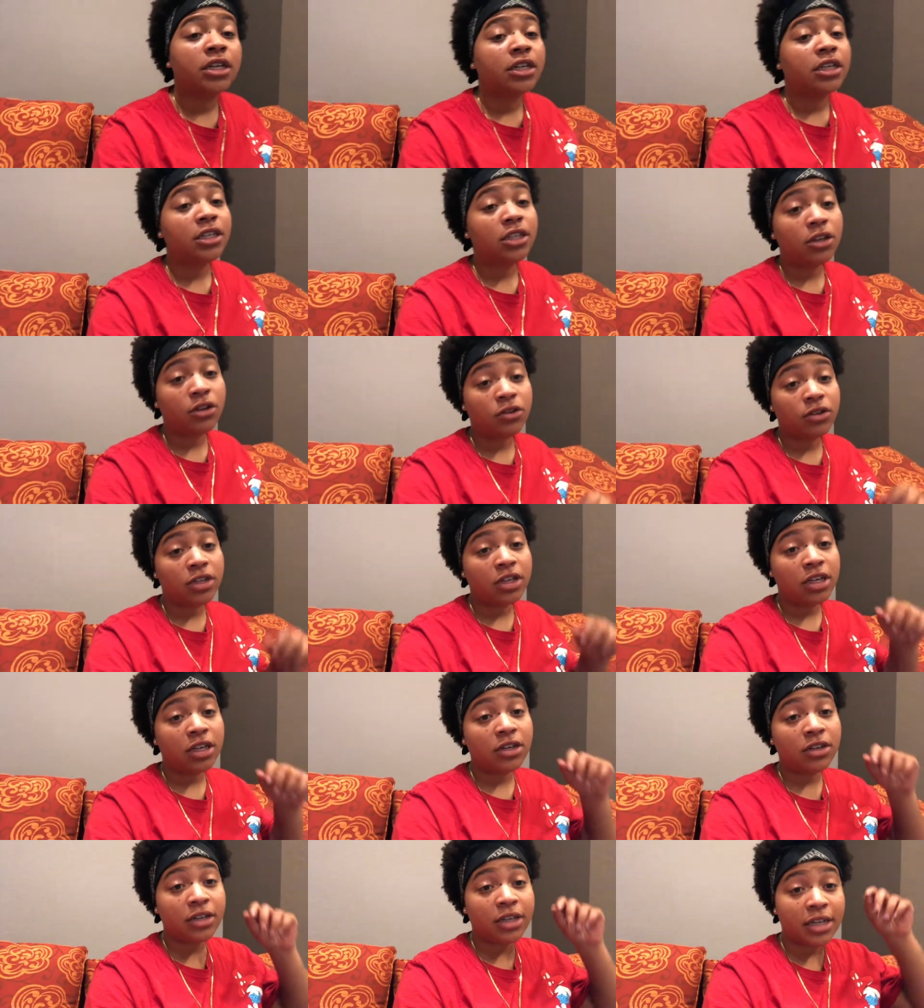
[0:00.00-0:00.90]
This
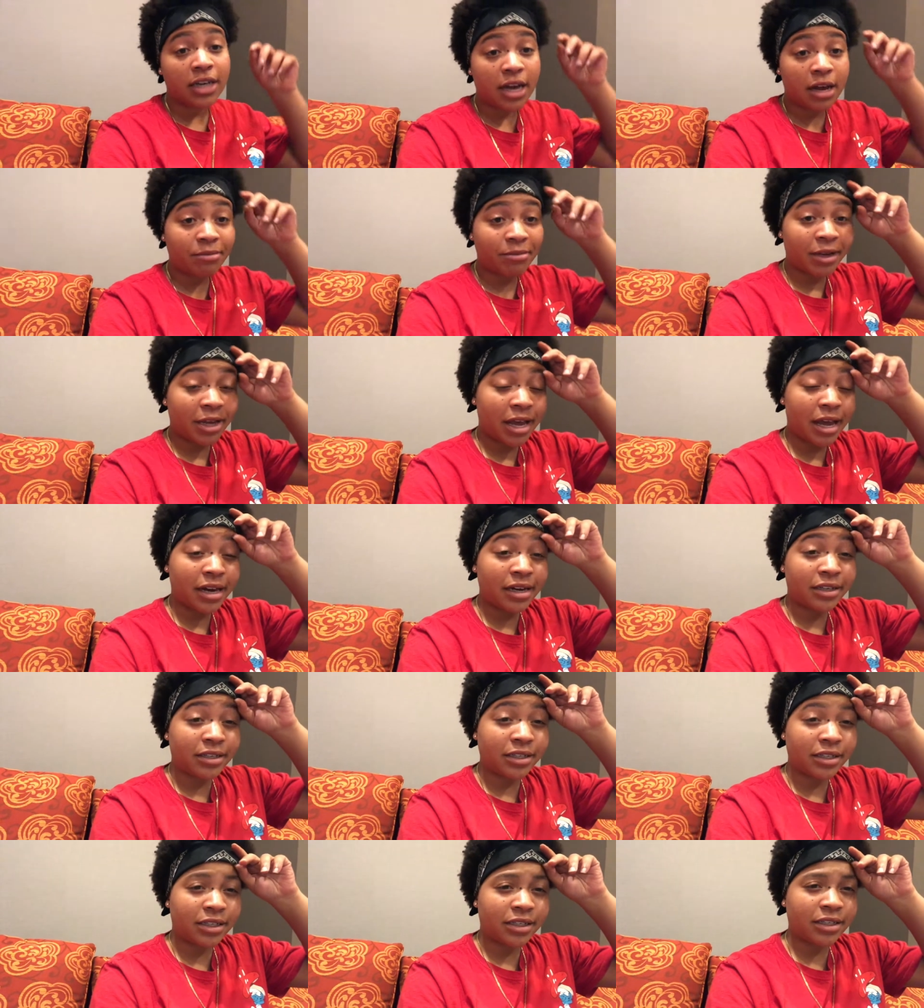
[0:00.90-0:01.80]
hotel that Diamond got
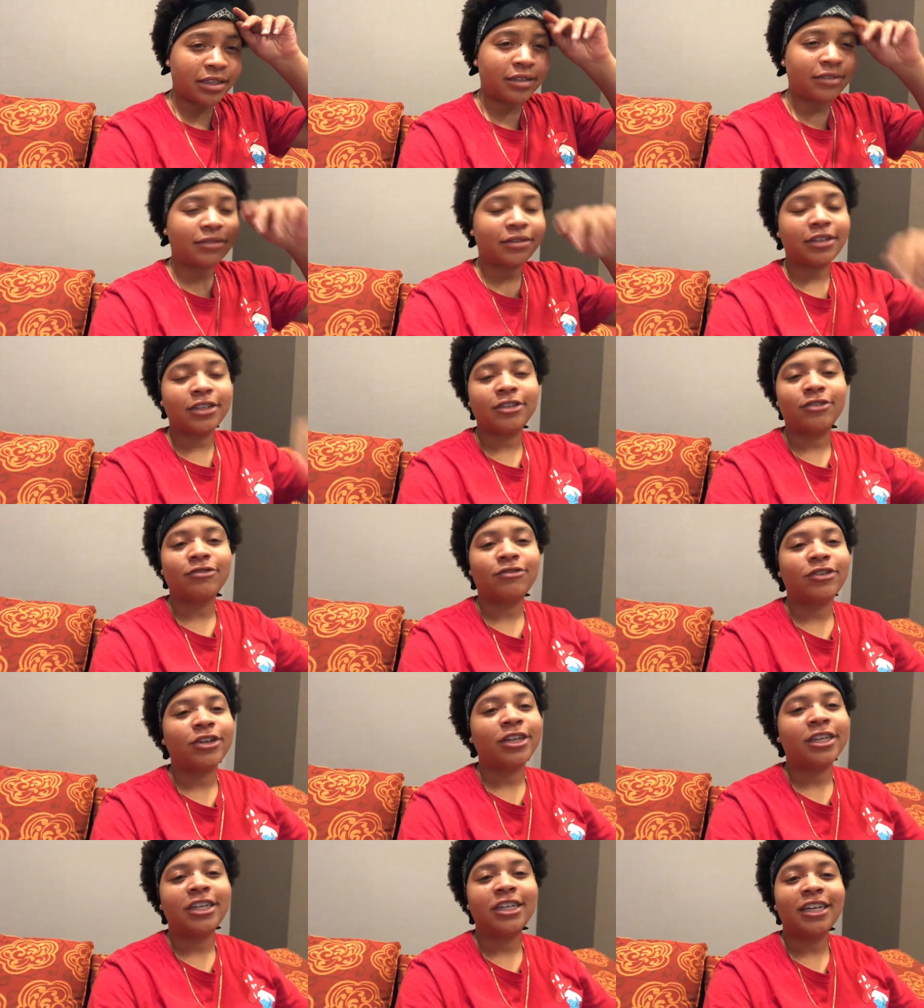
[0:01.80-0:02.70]
us in is
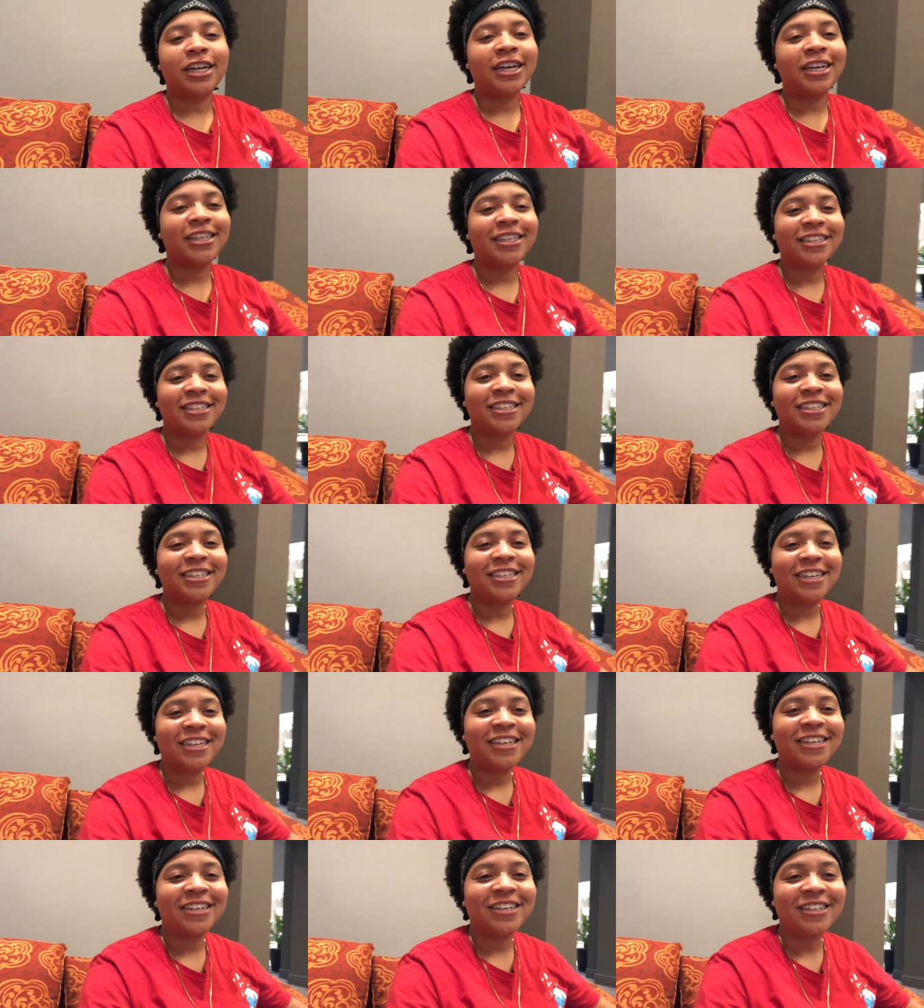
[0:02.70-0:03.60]
very nice. She
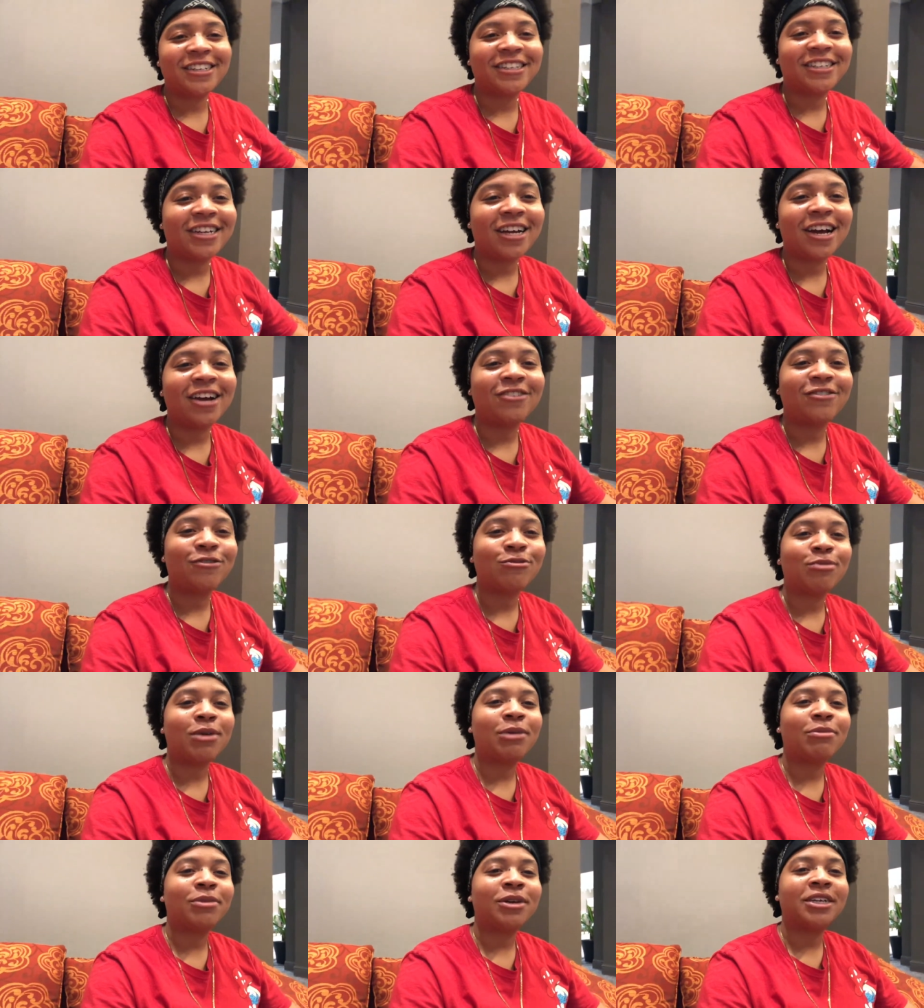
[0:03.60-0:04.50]
did a good job for
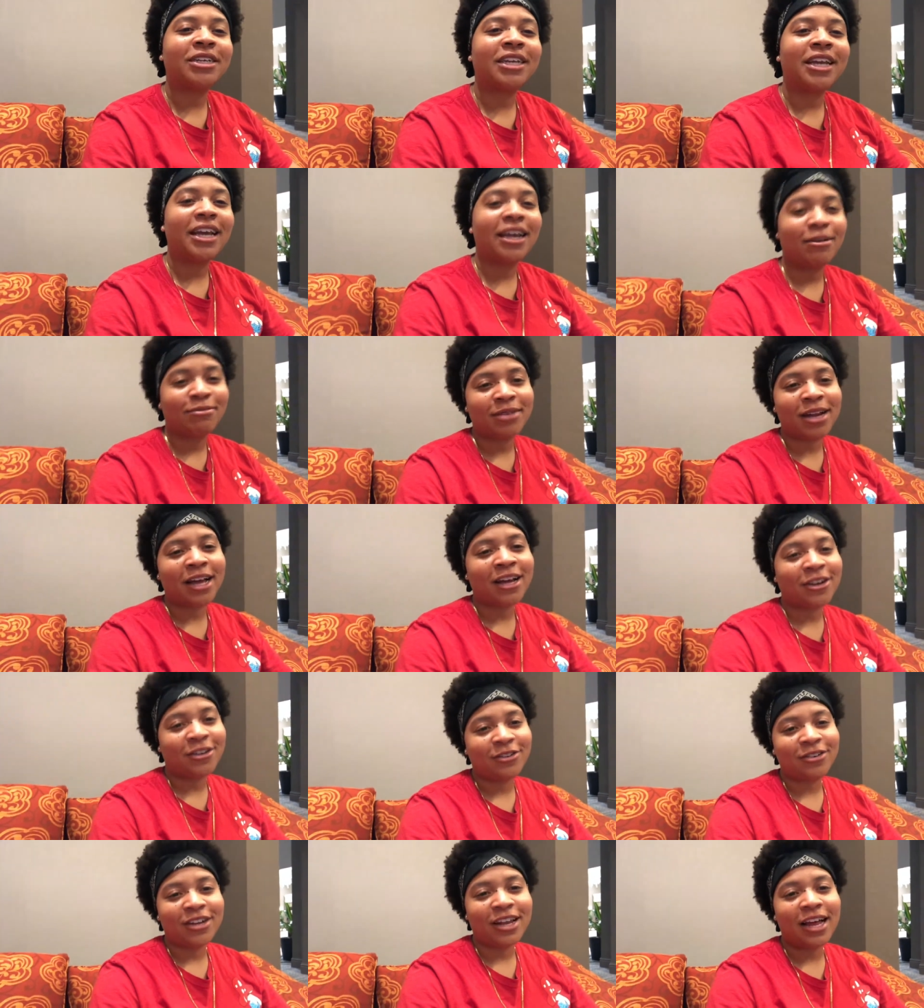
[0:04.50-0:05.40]
my birthday, I'm
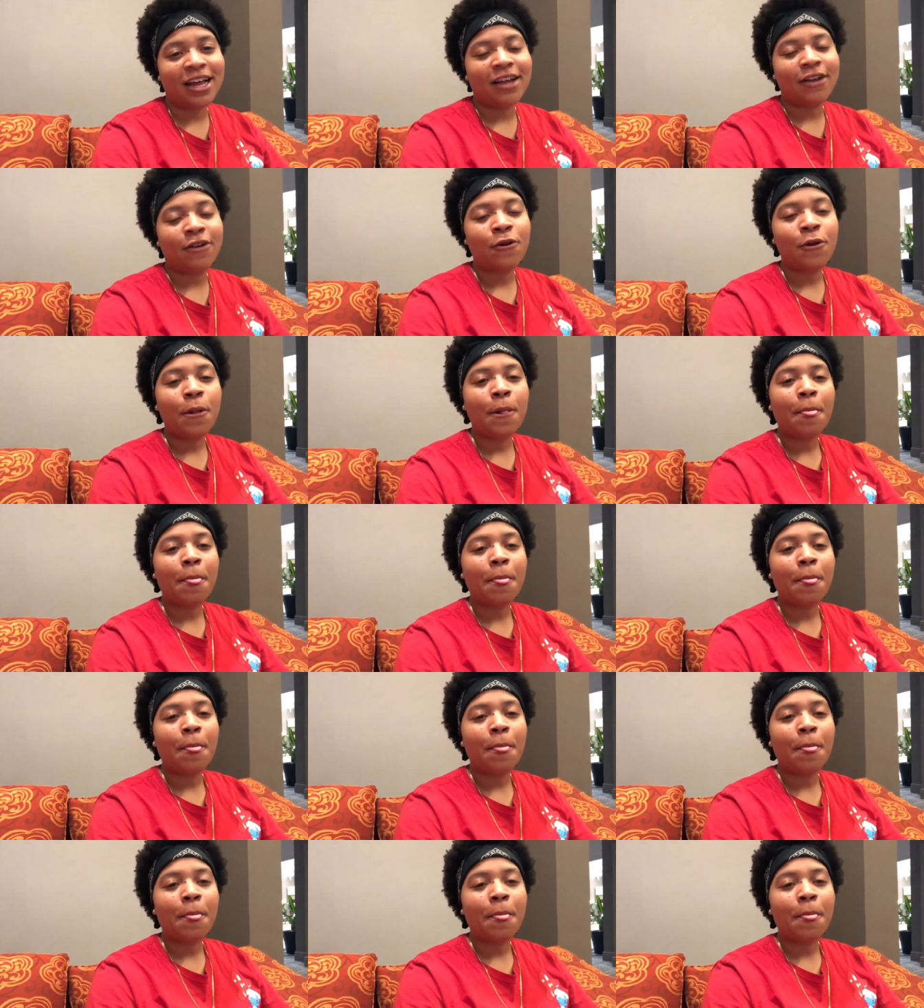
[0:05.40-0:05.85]
not gonna lie.